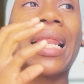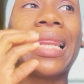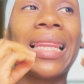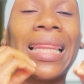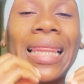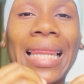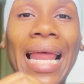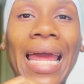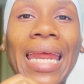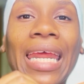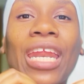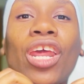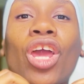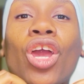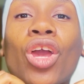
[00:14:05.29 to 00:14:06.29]
Let
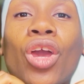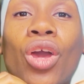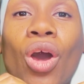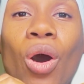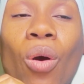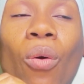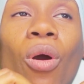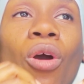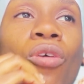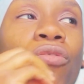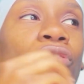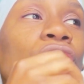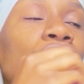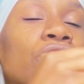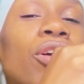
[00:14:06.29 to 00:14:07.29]
it go.
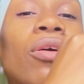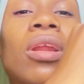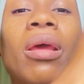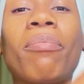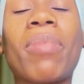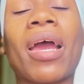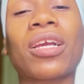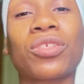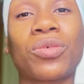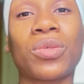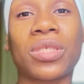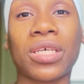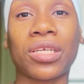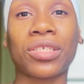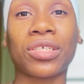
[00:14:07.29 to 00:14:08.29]
Return it back to
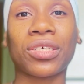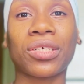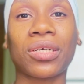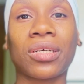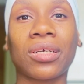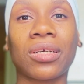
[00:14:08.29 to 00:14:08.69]
sender.